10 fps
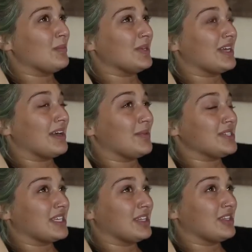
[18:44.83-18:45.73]
But yeah,
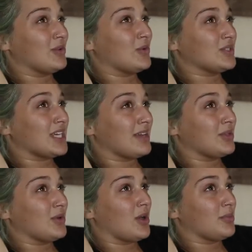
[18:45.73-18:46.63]
basically the whole time
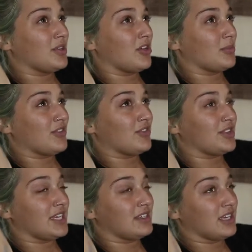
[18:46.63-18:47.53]
they were operating on my
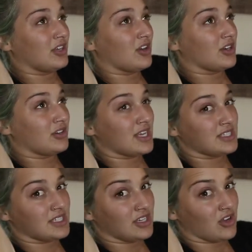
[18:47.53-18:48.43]
foot, they had to, like,
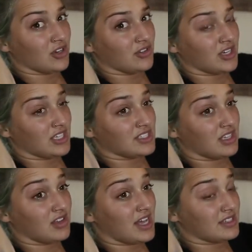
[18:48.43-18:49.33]
cauterize the artery, because
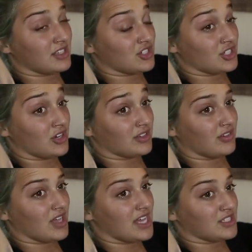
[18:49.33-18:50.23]
the shard of
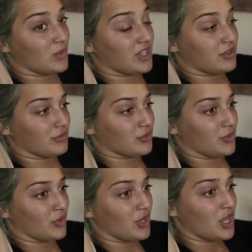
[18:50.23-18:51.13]
glass went
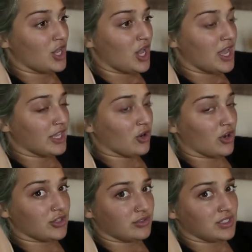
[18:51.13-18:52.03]
through an
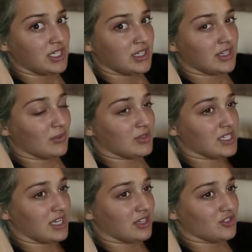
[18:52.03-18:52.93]
artery that
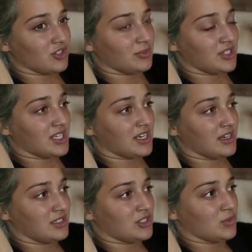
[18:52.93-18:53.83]
was, like, a
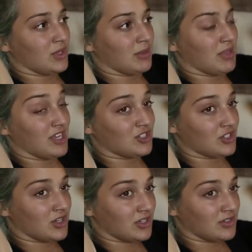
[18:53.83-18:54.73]
tributary to a
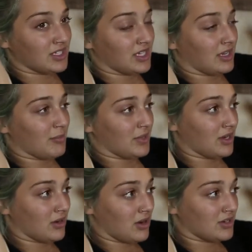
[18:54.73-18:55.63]
major artery, like a
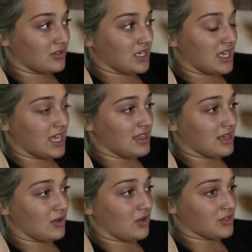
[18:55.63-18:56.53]
bigger artery, and
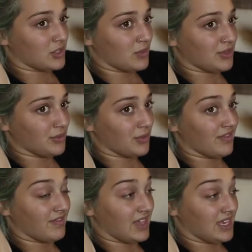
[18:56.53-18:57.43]
then it also went through
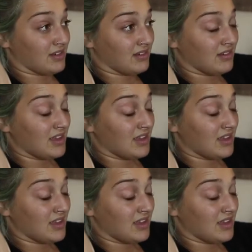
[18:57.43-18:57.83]
a vein.